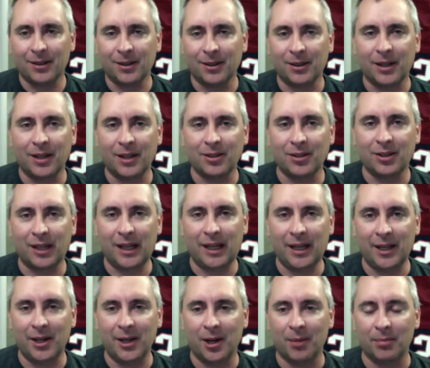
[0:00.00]
tends to
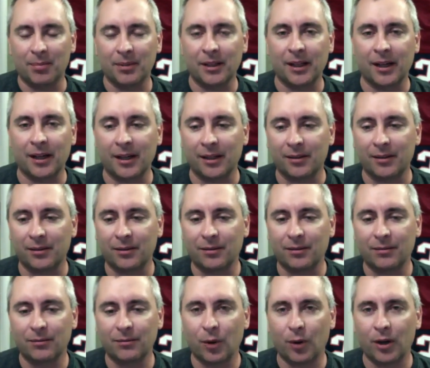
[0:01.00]
heat up, and then I
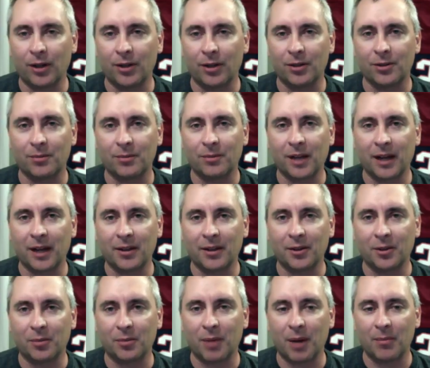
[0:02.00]
run into some
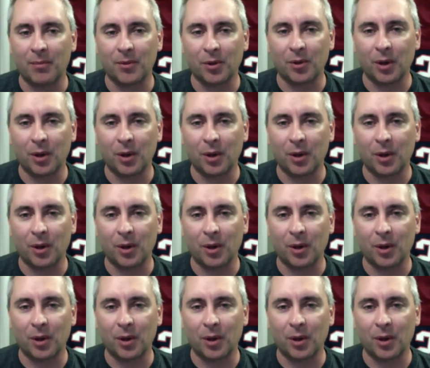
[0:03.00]
technical problems.